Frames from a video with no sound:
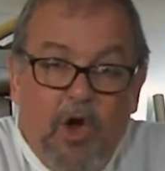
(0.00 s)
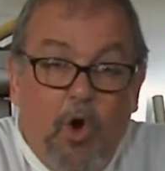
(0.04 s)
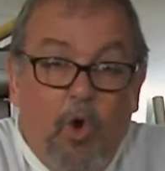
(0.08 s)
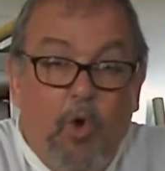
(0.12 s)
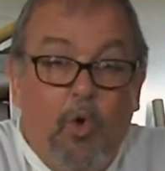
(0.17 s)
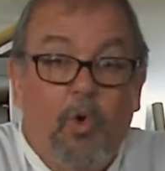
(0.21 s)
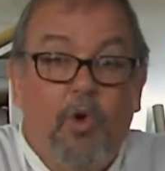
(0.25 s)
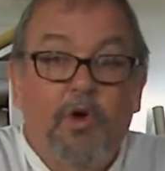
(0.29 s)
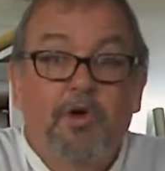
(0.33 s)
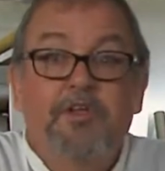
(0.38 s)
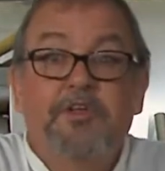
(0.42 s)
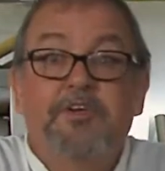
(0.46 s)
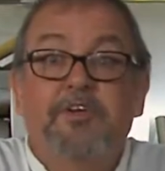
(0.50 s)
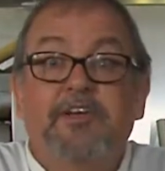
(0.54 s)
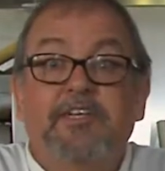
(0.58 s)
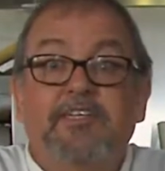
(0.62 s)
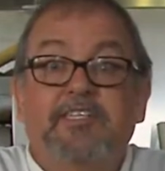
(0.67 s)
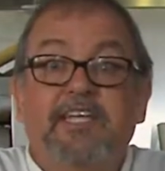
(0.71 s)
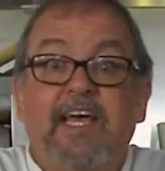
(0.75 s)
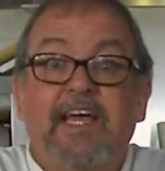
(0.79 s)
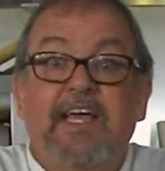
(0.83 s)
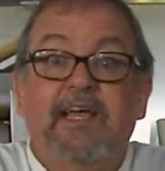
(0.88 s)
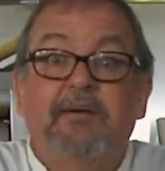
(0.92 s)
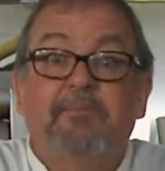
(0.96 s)
or you could
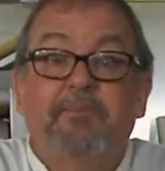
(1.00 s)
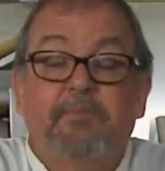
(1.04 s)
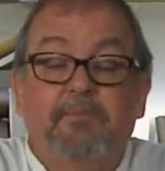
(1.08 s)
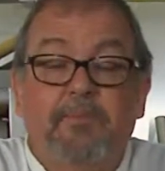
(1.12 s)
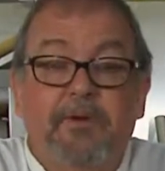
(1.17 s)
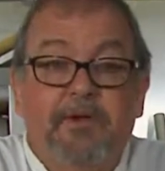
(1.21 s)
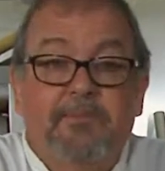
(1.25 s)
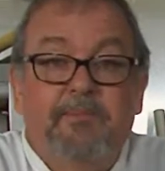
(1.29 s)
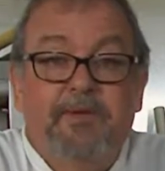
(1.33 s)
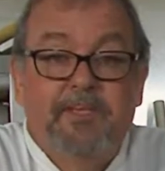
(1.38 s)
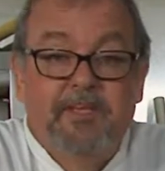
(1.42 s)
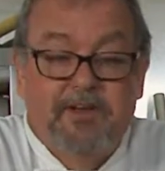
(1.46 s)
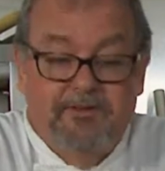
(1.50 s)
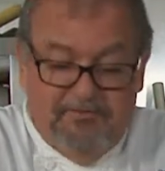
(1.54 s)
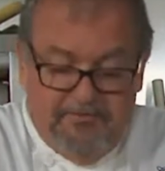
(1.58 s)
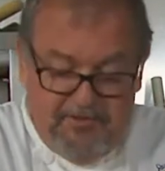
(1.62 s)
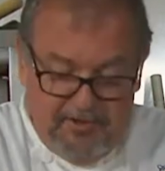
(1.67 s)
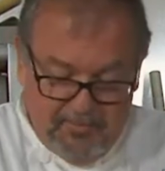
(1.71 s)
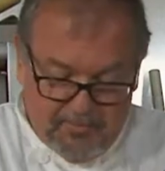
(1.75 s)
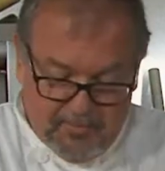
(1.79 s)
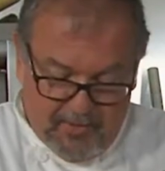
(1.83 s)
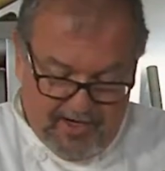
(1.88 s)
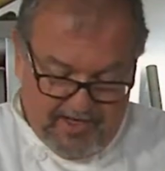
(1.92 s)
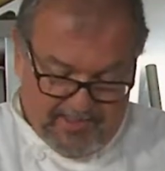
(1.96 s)
take them and put them in your
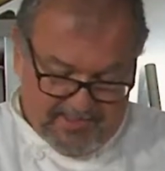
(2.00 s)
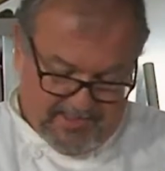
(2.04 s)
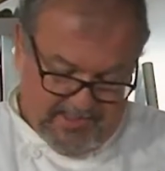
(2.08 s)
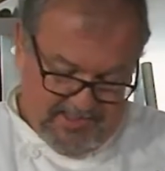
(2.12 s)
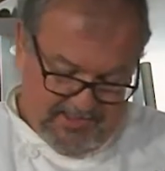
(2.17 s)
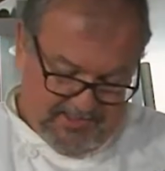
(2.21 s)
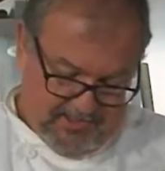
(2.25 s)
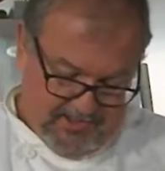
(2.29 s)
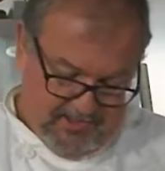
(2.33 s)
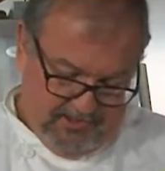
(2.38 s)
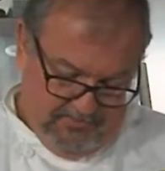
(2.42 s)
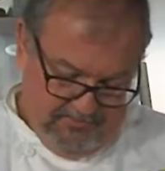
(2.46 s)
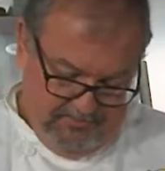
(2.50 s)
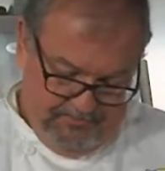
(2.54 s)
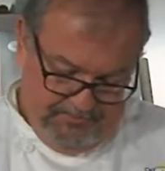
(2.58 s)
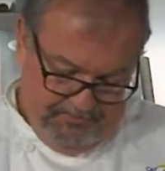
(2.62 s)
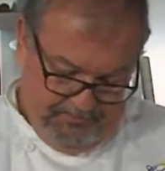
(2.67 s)
food processor